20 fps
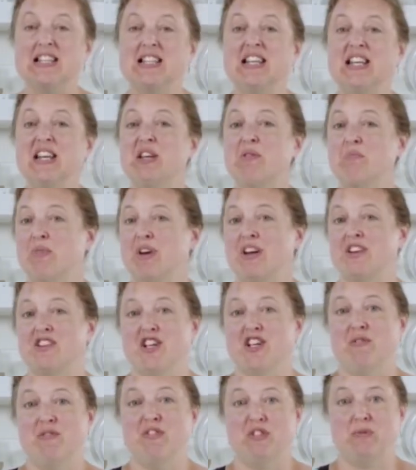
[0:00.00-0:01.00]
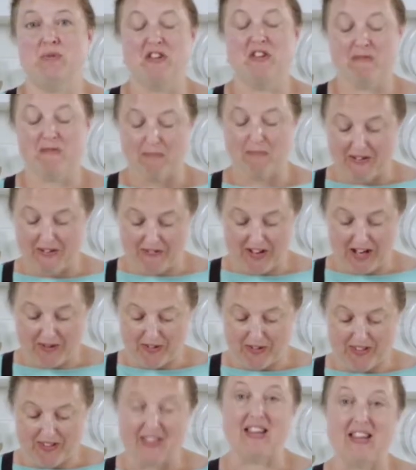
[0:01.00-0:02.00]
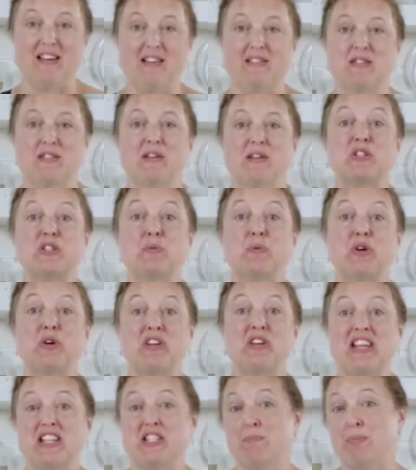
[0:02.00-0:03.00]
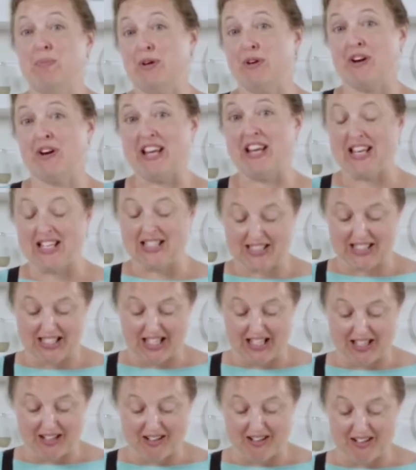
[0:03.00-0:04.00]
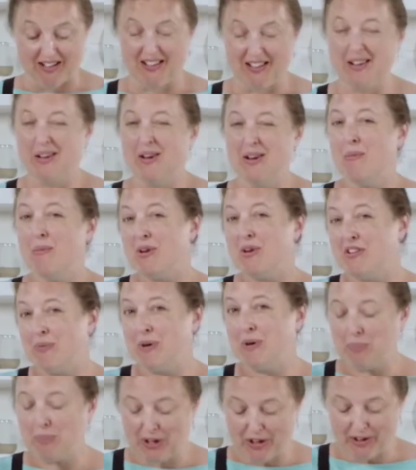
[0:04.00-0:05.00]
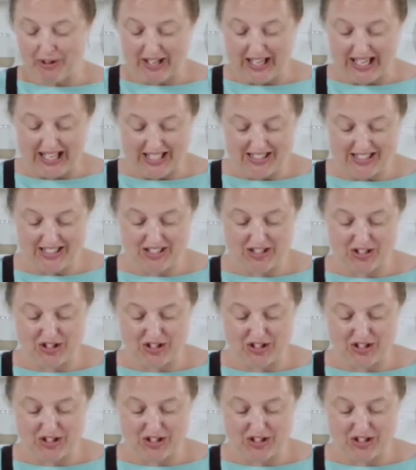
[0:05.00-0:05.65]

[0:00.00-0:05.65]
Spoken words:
Kneading bread dough is one of my favorite things because we're going to get to put our hands in here. But if we put our hands in